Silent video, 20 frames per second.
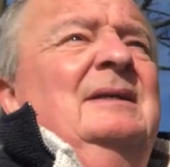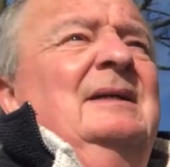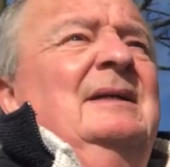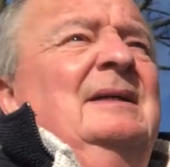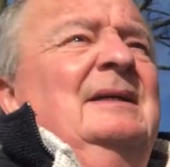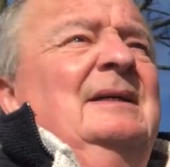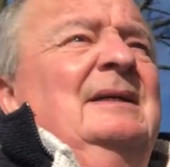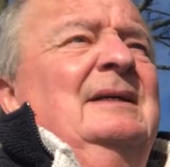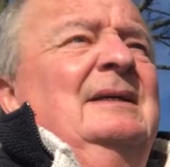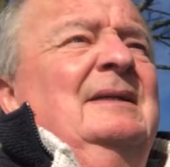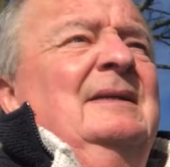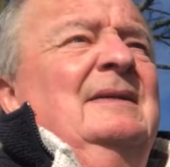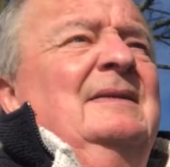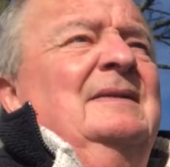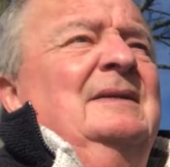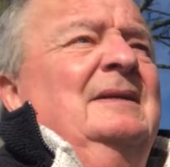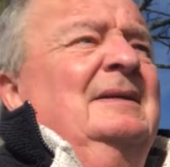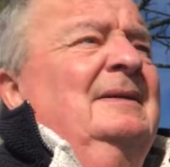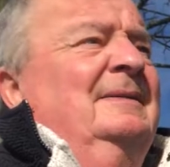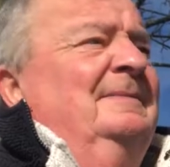And
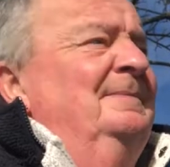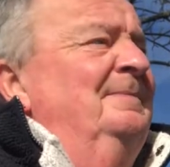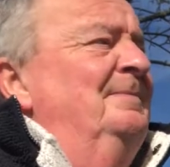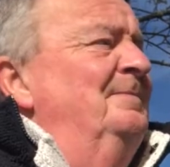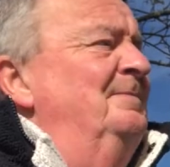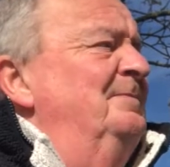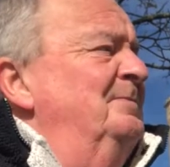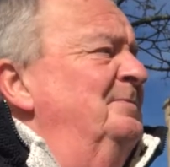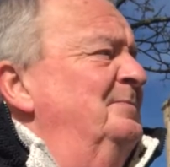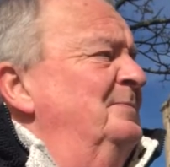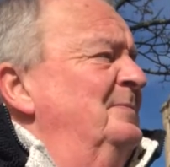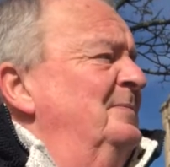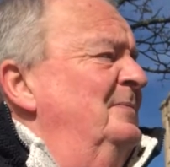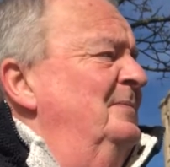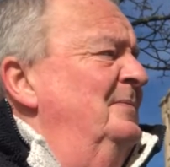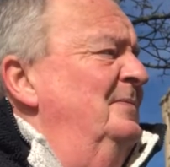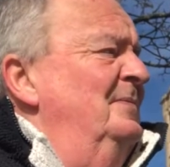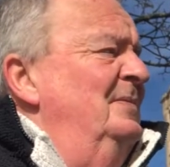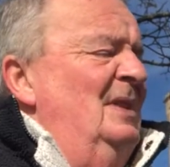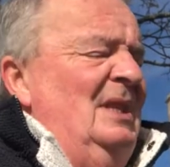
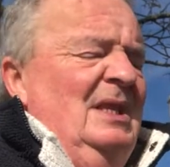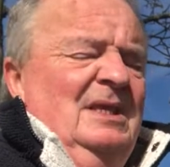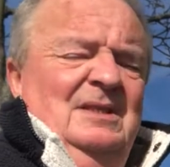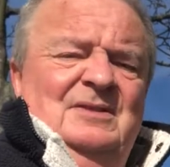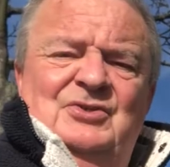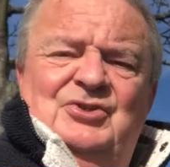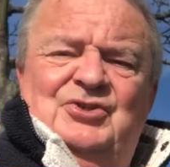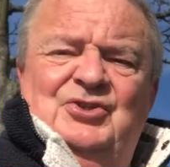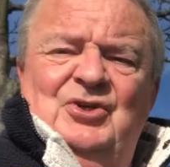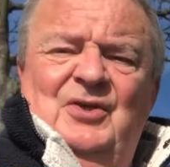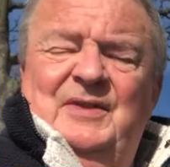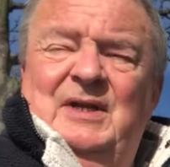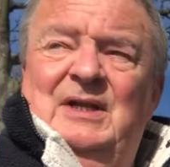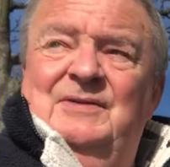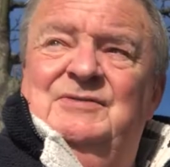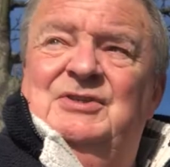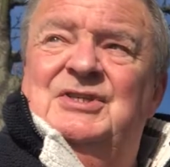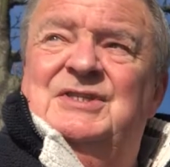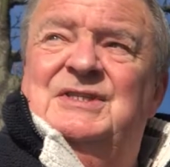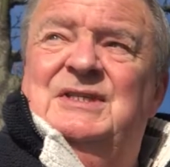the shot that I've
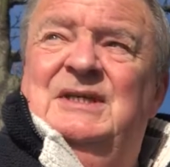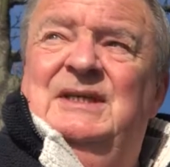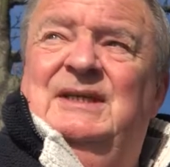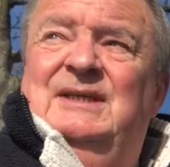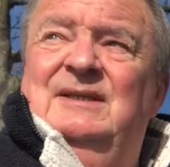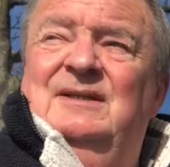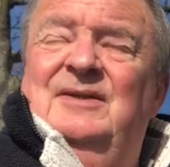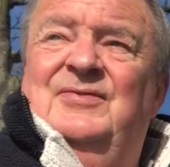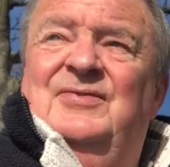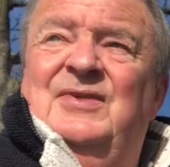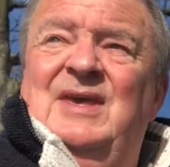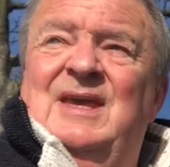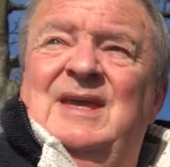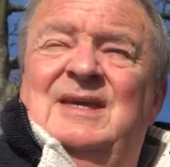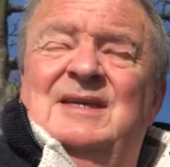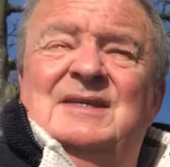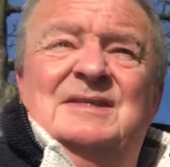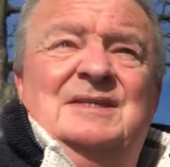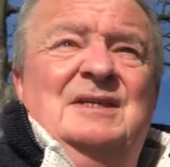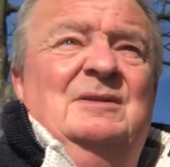just taken, I
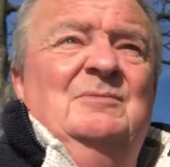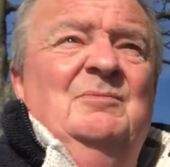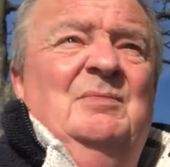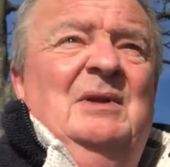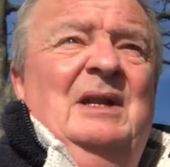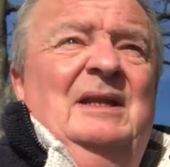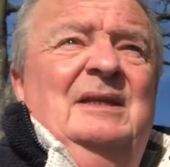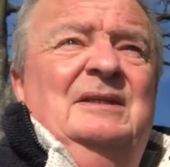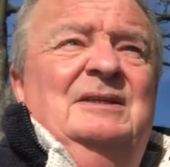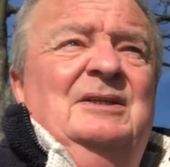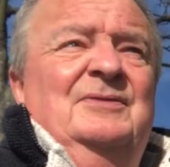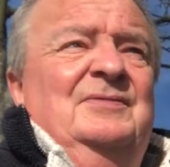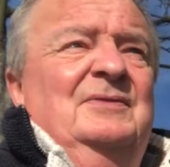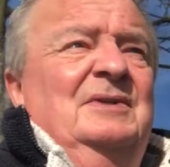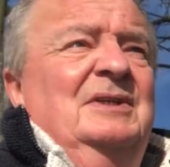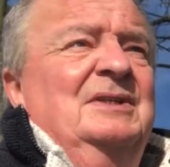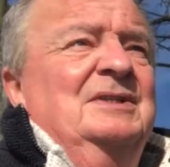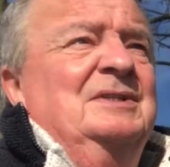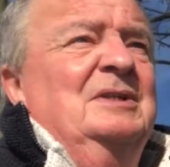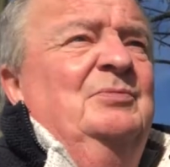think, is a completely different
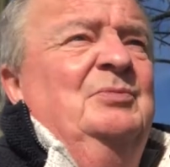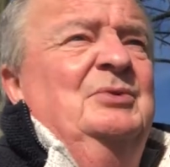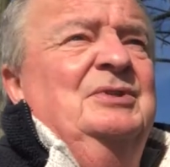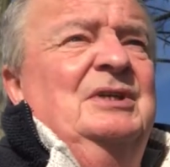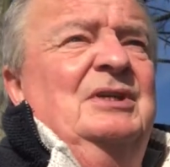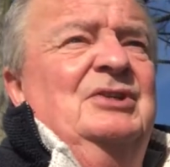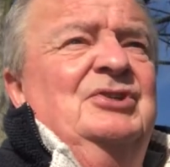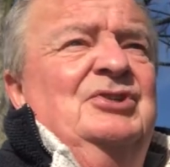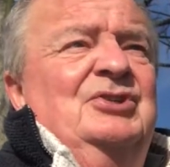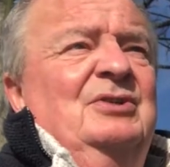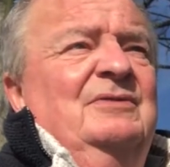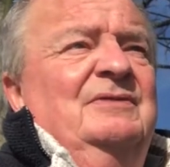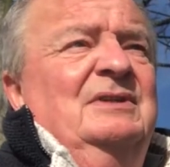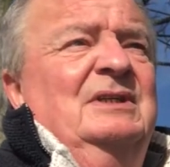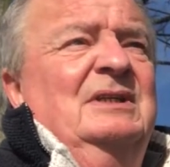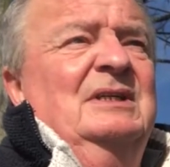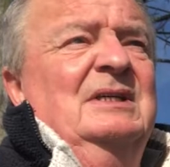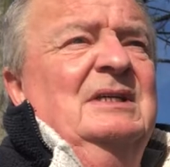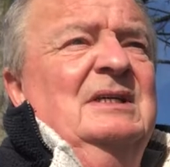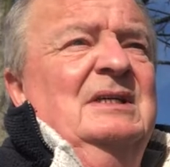interpretation of it.
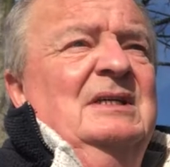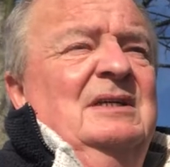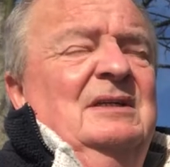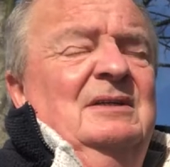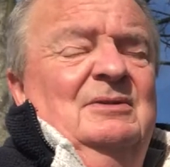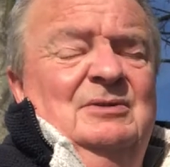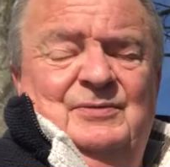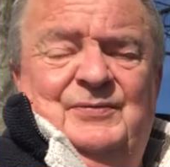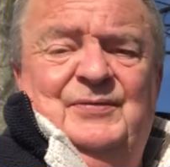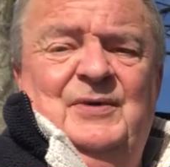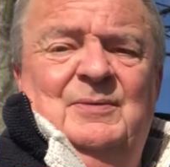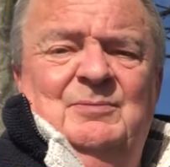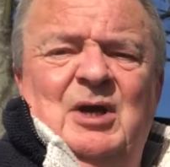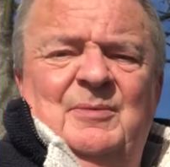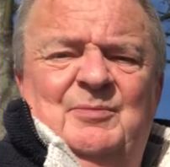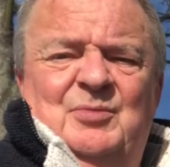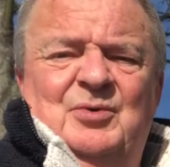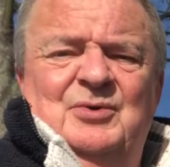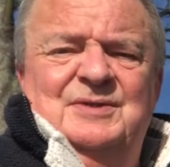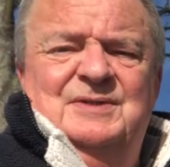Well, from my
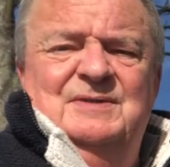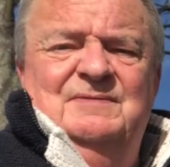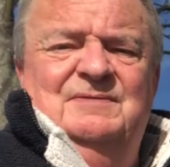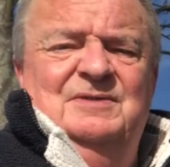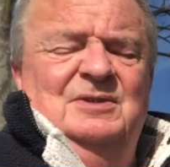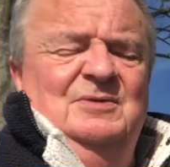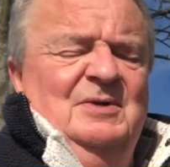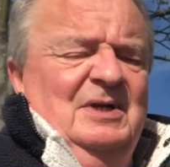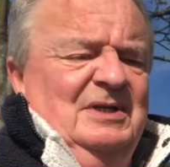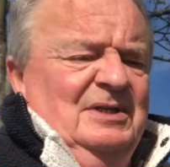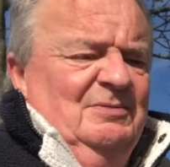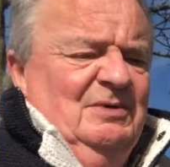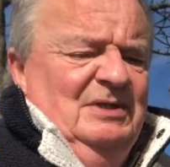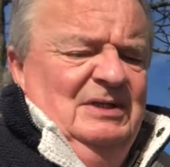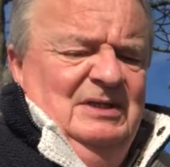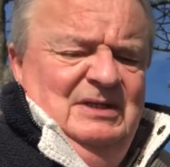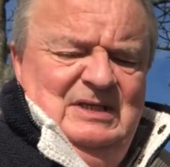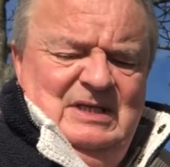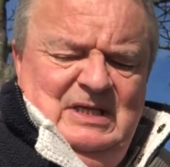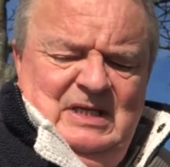point of view anyway.
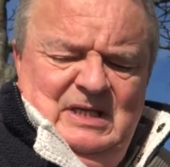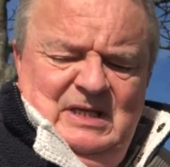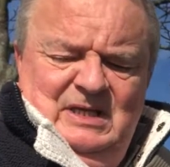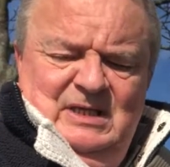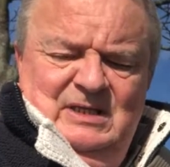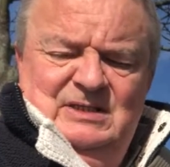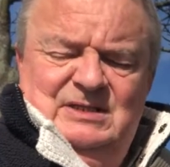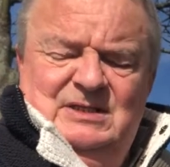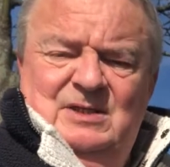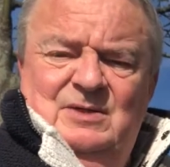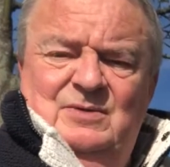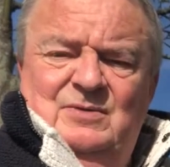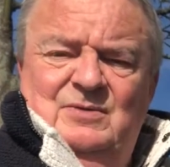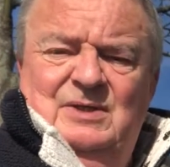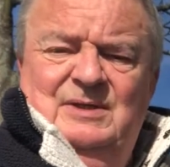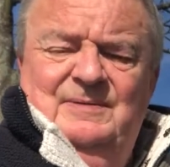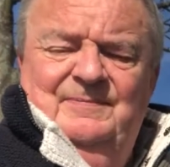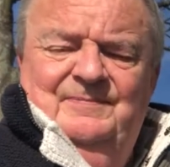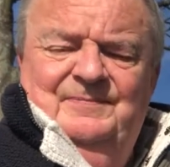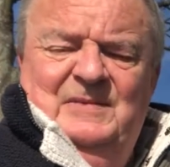
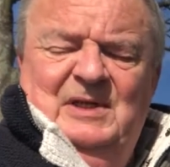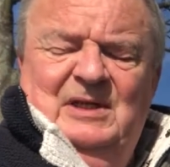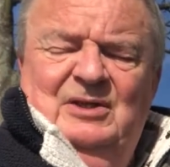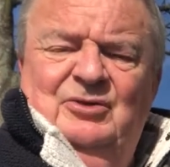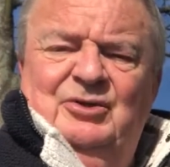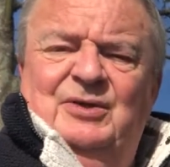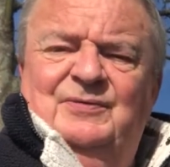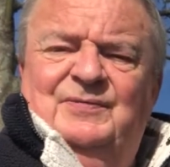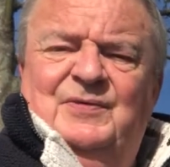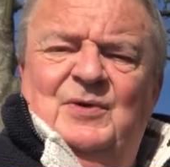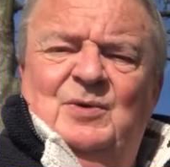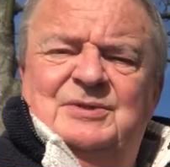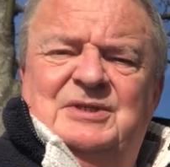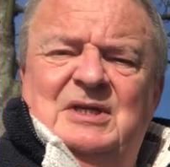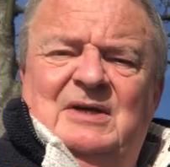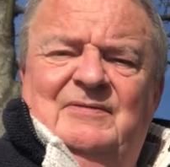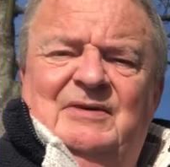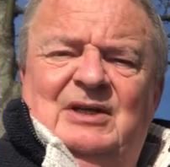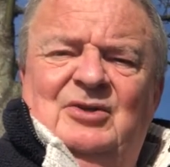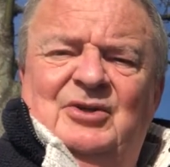So looking forward to
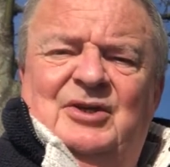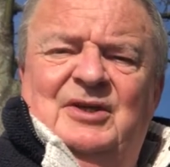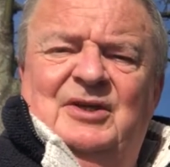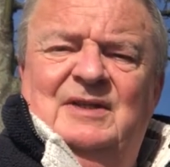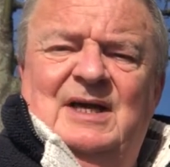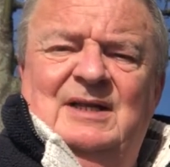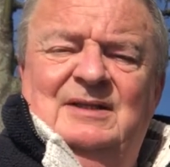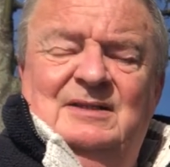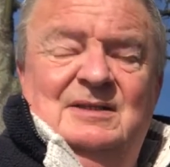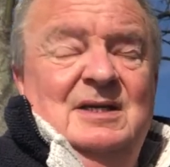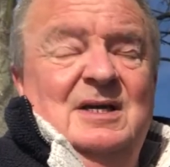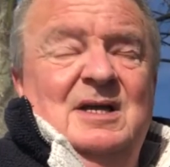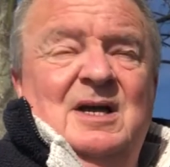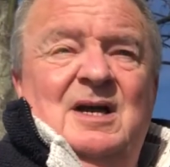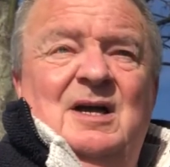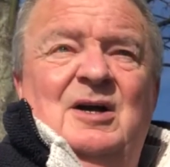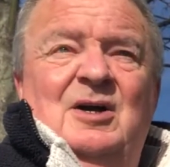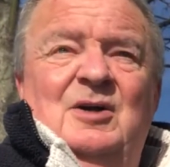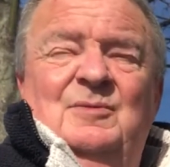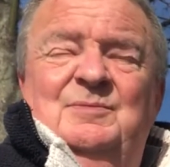having a look at that.
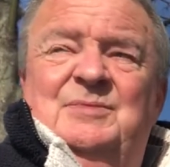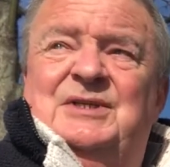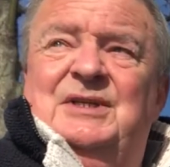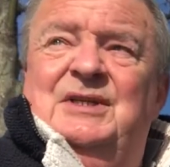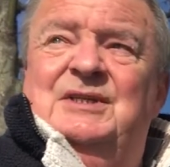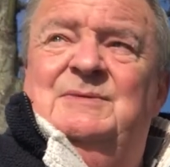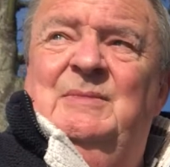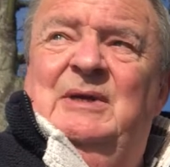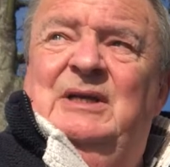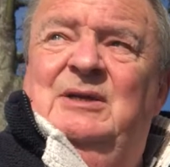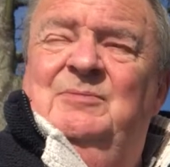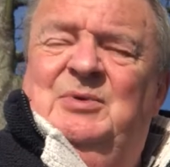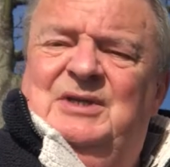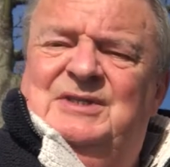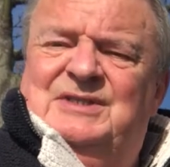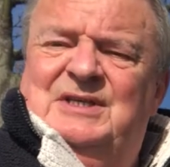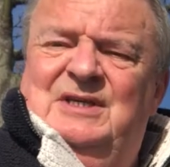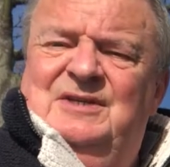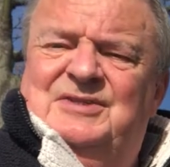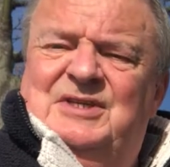Hope 6
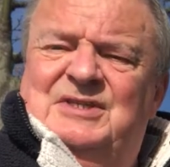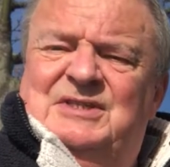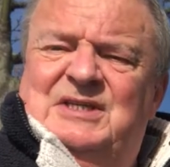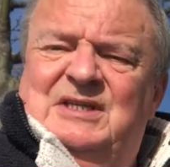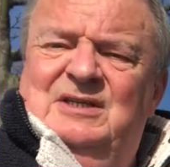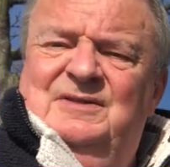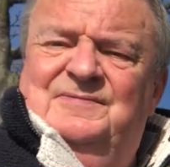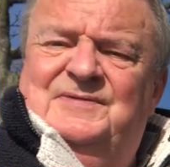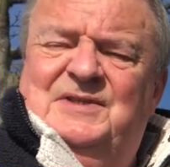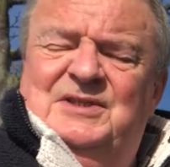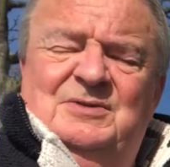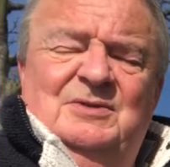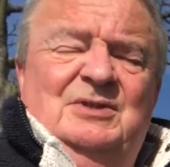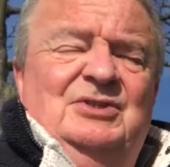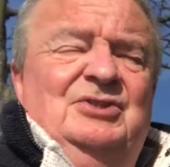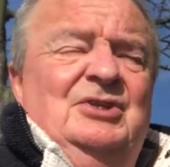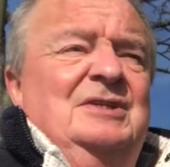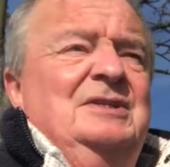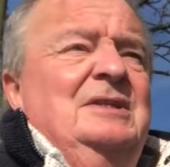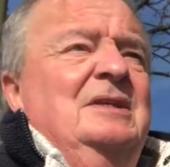megapixels is enough to do it
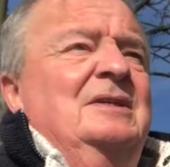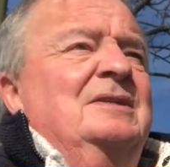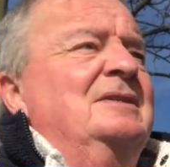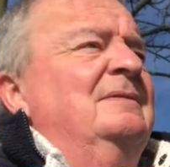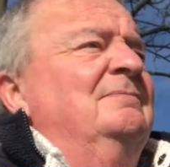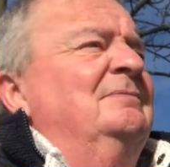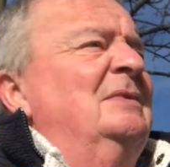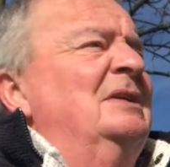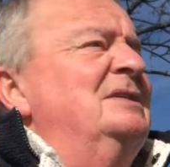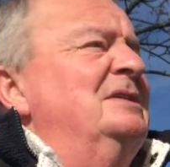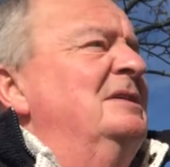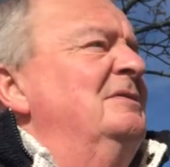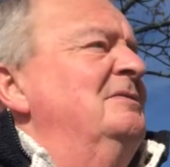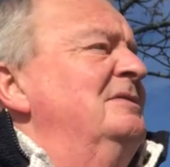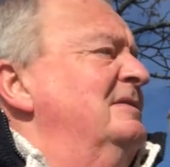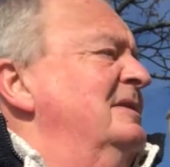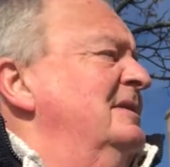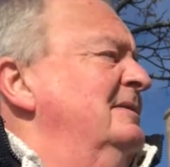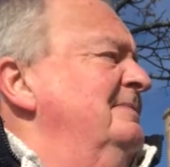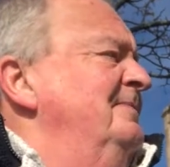justice. That's the only
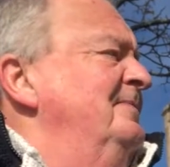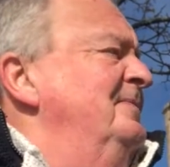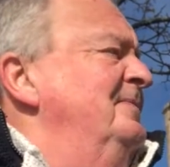thing.